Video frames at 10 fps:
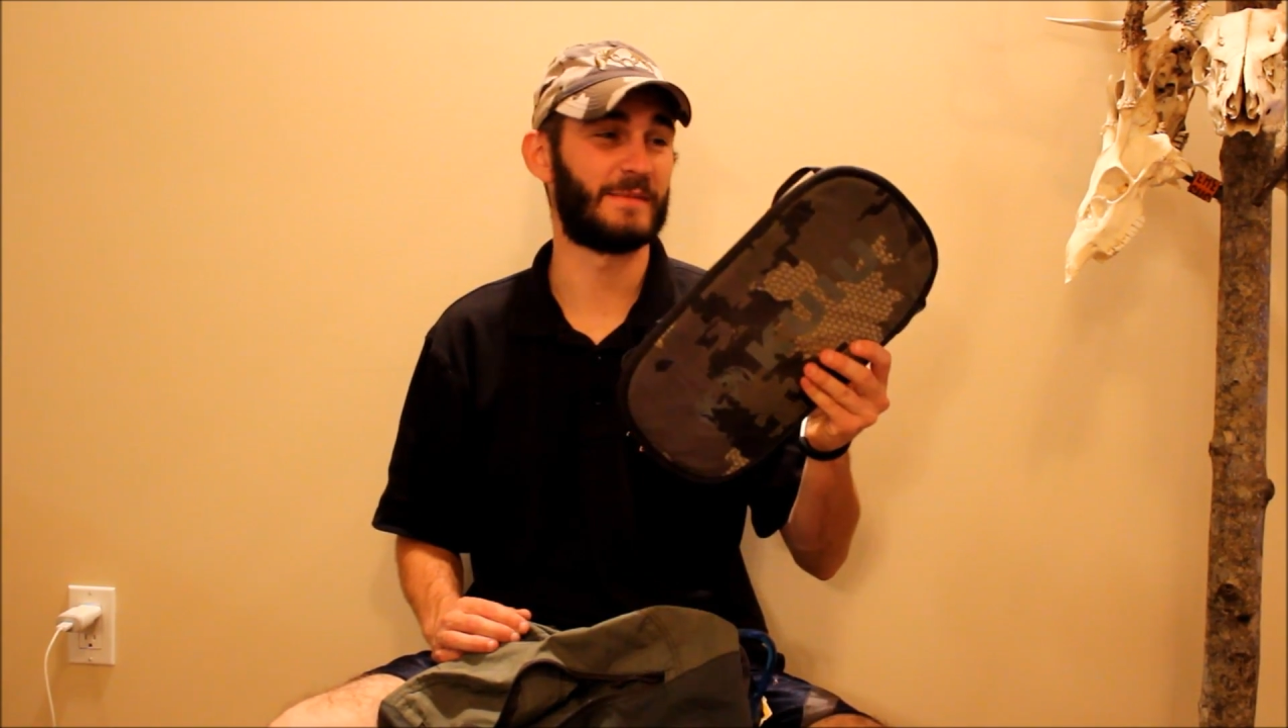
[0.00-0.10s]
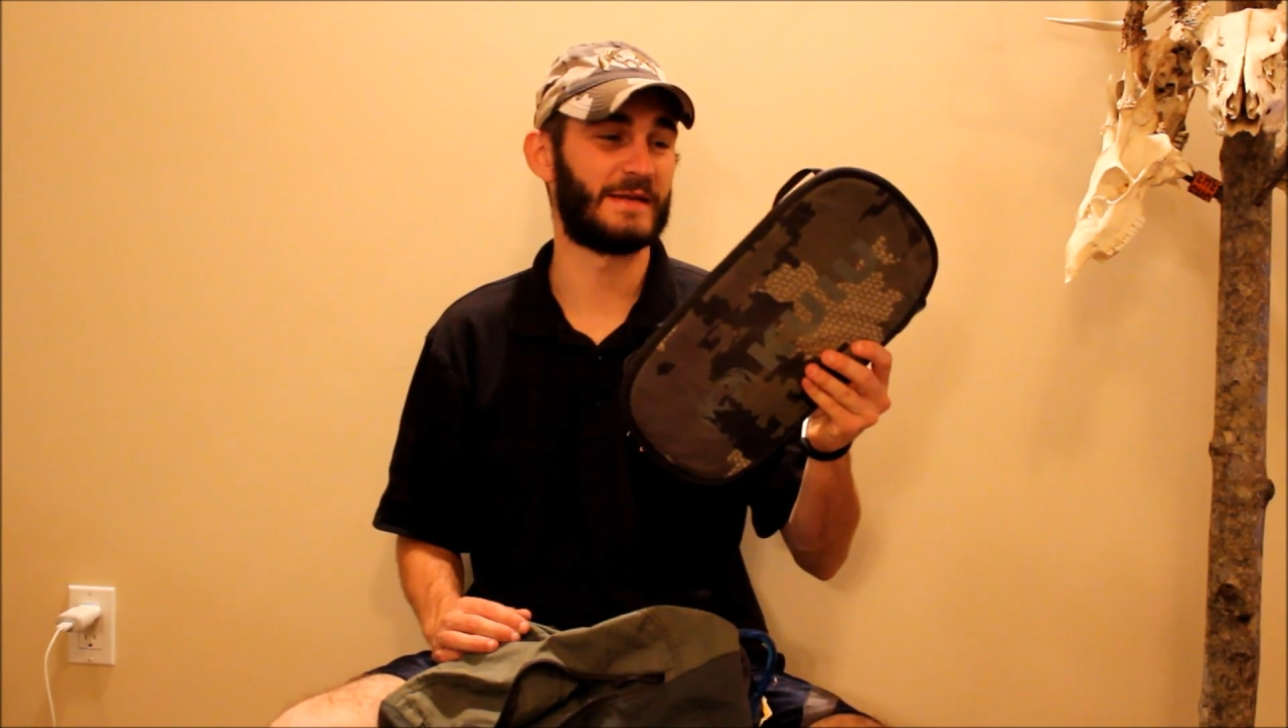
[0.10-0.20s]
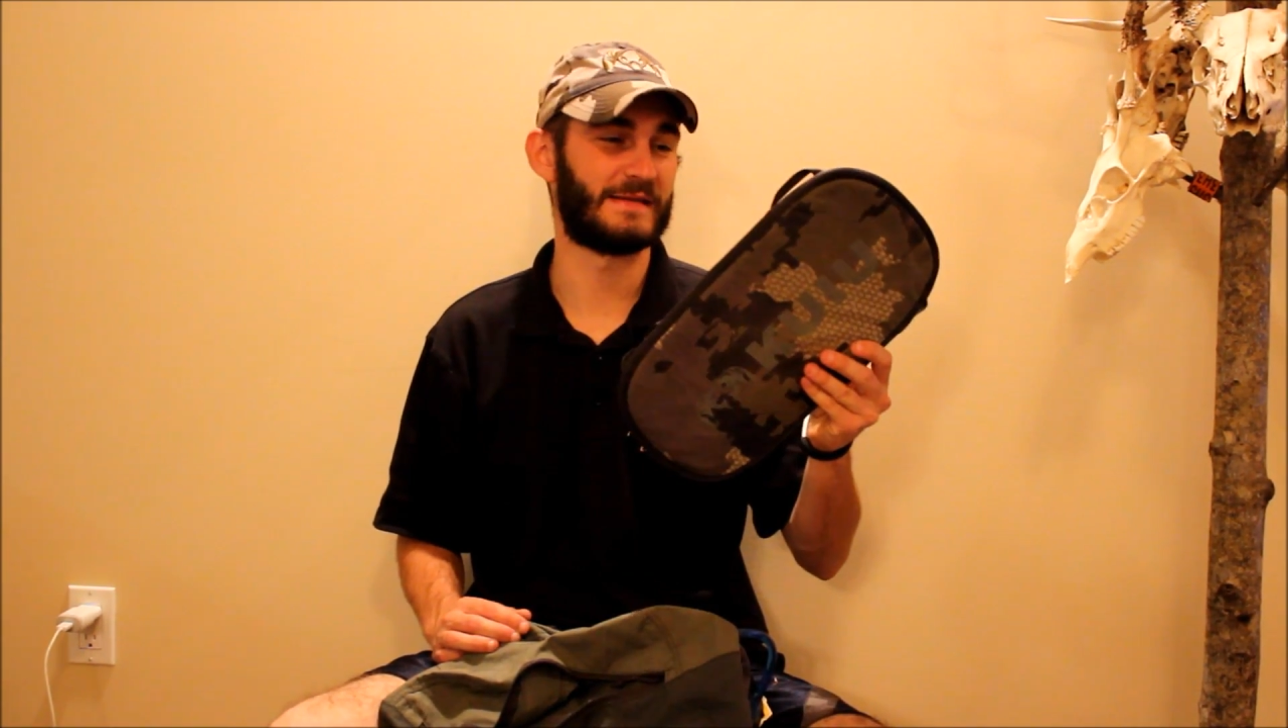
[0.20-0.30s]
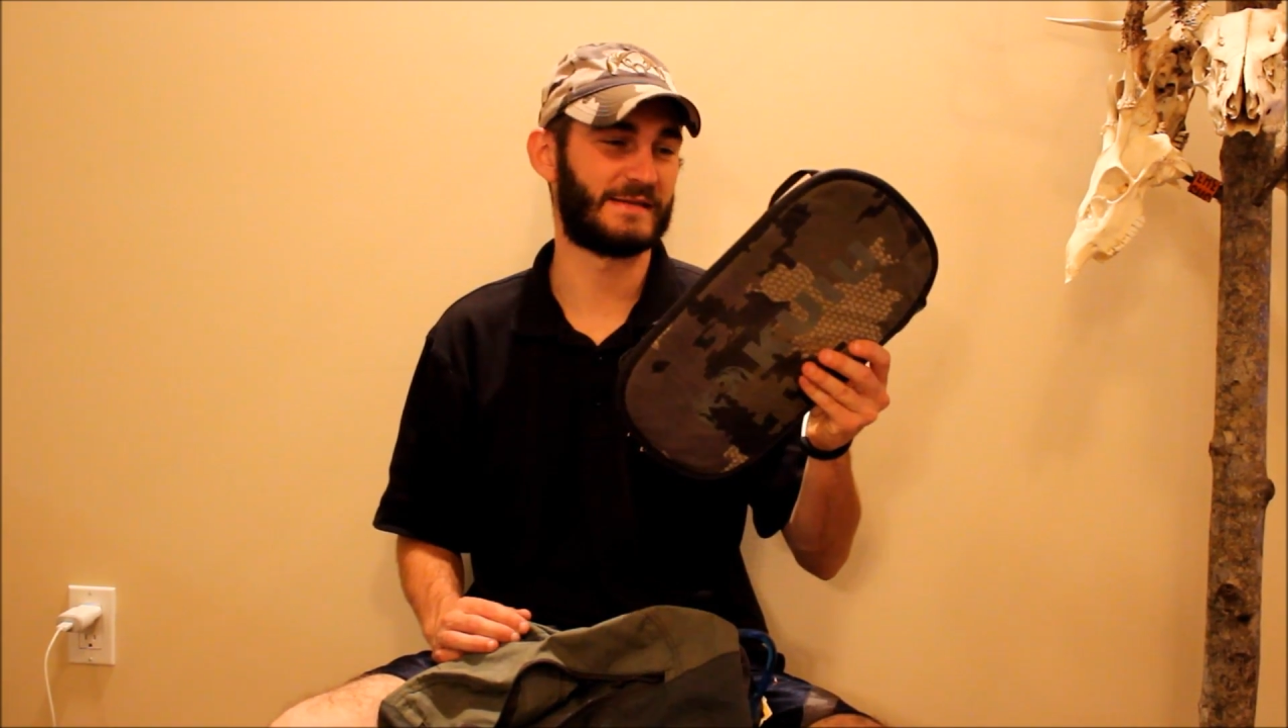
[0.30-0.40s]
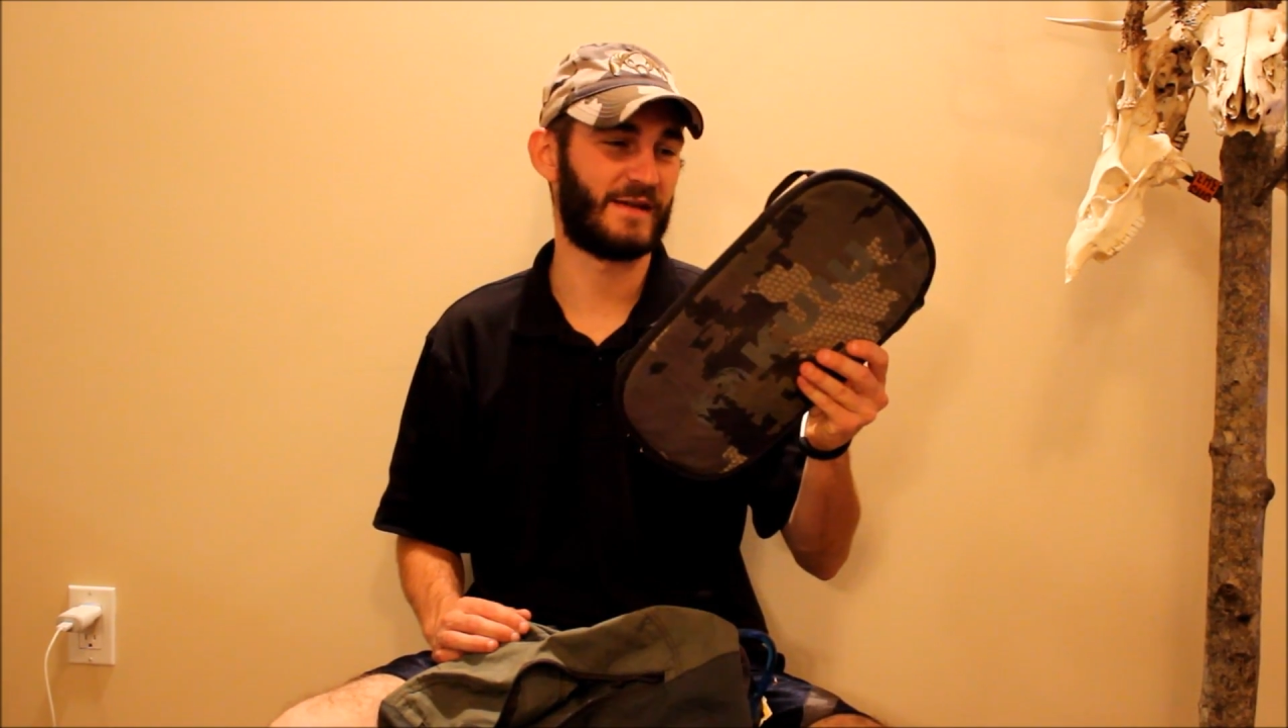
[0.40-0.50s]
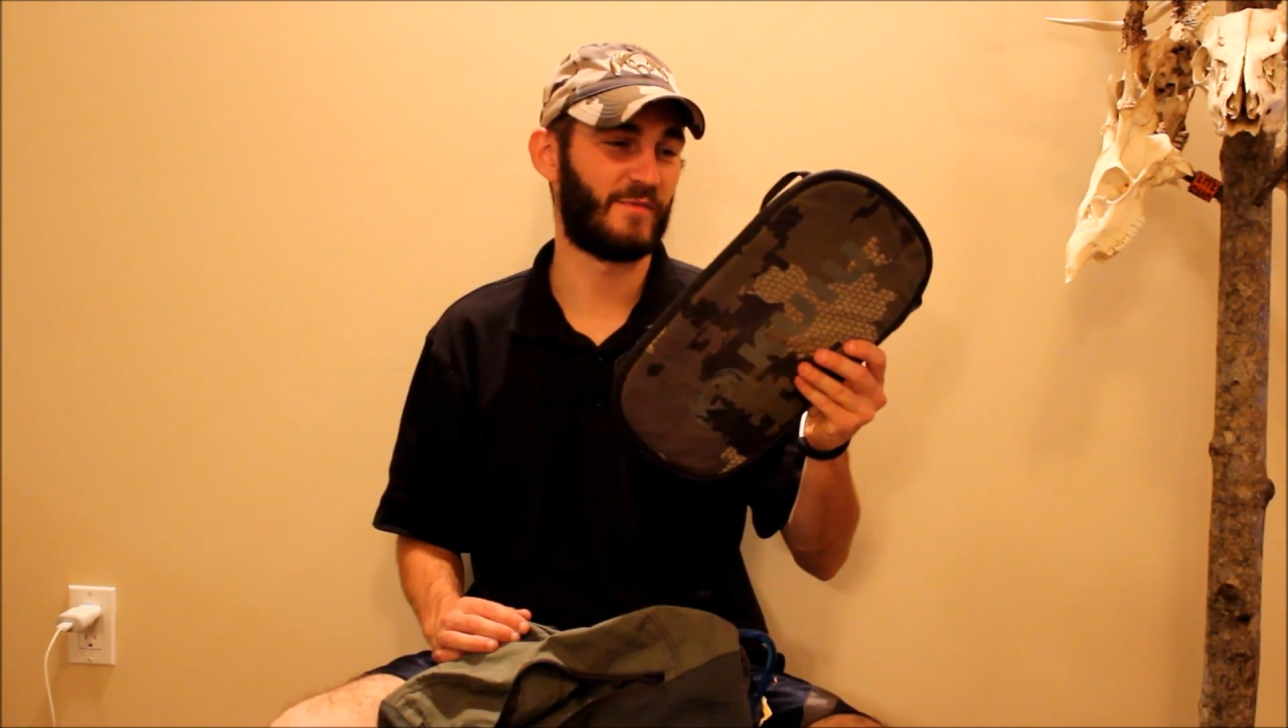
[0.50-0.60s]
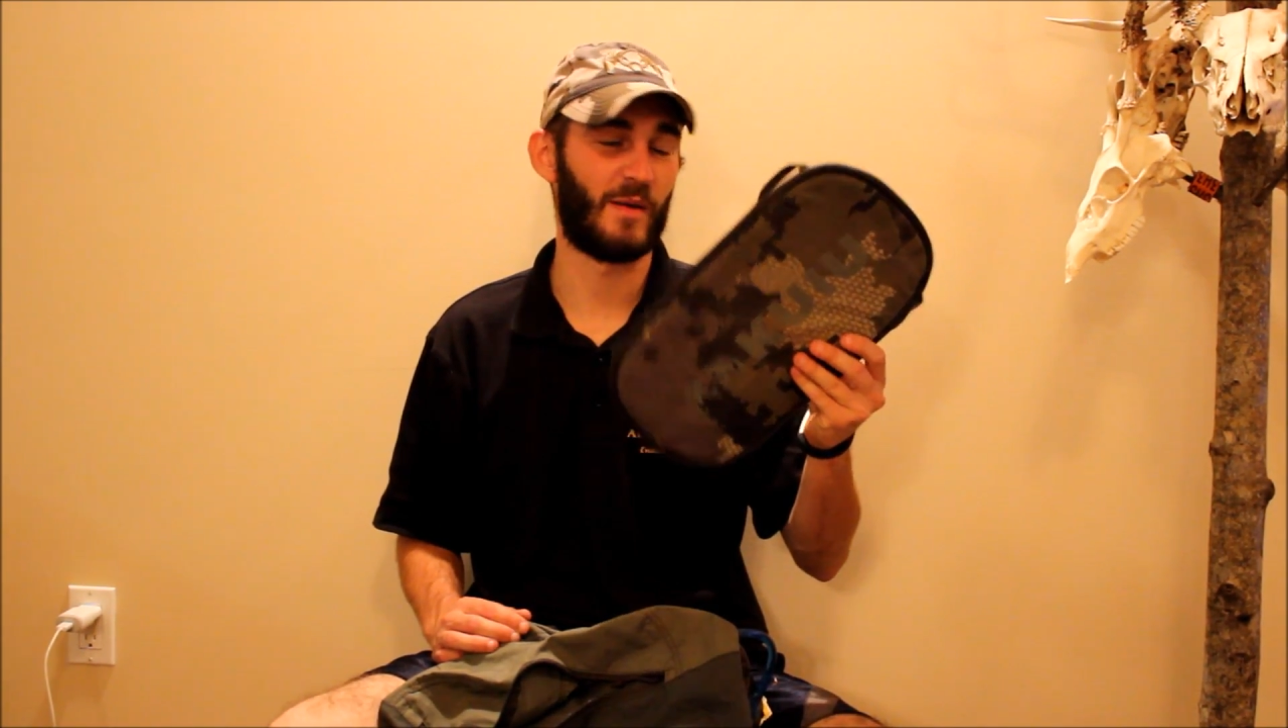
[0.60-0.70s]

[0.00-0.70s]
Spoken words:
I mean, it saved